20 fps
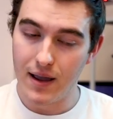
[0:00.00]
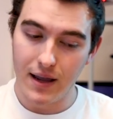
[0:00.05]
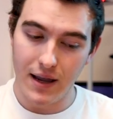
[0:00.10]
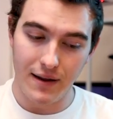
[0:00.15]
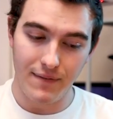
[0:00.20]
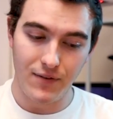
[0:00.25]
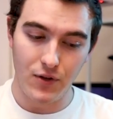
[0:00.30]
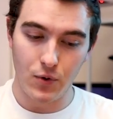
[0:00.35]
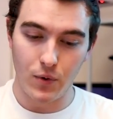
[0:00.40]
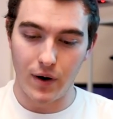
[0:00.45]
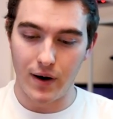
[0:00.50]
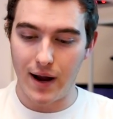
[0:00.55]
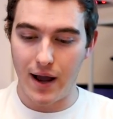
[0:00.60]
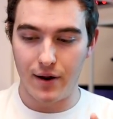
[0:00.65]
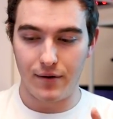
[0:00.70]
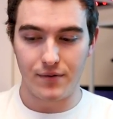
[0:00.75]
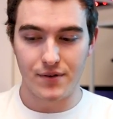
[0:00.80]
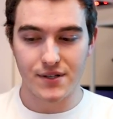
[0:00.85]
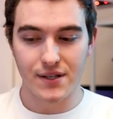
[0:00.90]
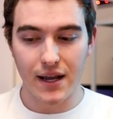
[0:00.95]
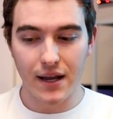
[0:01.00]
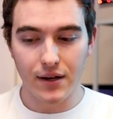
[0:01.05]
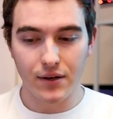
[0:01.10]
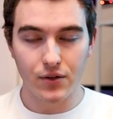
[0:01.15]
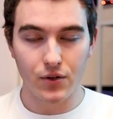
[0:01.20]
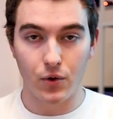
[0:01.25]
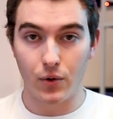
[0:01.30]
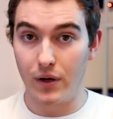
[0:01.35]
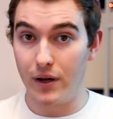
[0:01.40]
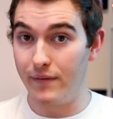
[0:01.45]
If you are out of
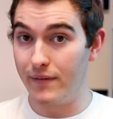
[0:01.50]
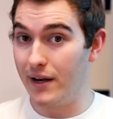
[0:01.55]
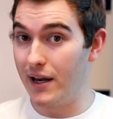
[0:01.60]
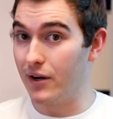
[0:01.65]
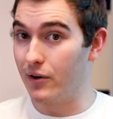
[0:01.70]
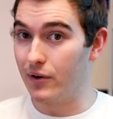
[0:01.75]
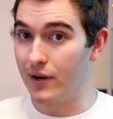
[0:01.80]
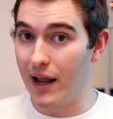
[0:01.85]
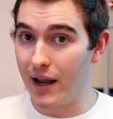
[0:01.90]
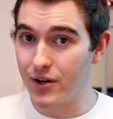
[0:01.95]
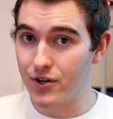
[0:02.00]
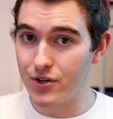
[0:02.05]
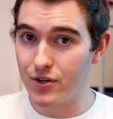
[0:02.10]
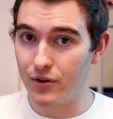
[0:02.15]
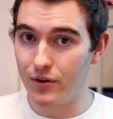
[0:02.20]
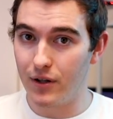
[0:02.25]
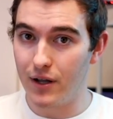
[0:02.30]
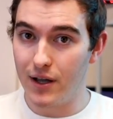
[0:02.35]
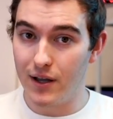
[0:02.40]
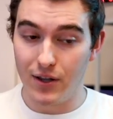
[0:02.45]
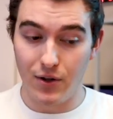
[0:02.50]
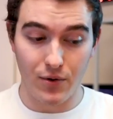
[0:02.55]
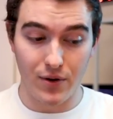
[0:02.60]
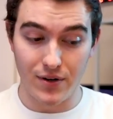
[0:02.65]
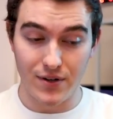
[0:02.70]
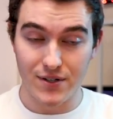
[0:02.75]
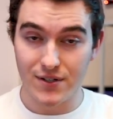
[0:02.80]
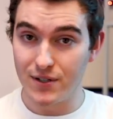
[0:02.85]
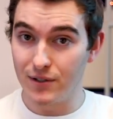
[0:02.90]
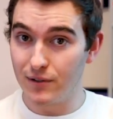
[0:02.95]
state or even international, you
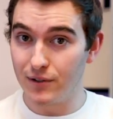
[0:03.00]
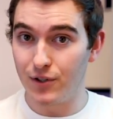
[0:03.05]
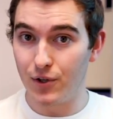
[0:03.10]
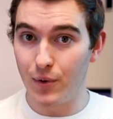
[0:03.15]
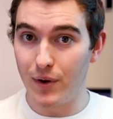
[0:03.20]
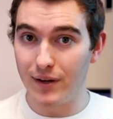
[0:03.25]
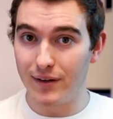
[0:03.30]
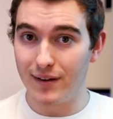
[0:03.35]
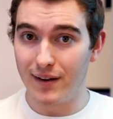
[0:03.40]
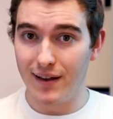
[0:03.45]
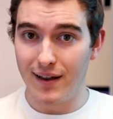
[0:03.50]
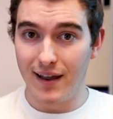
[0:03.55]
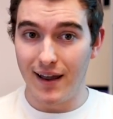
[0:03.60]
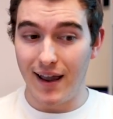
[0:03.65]
can still do it,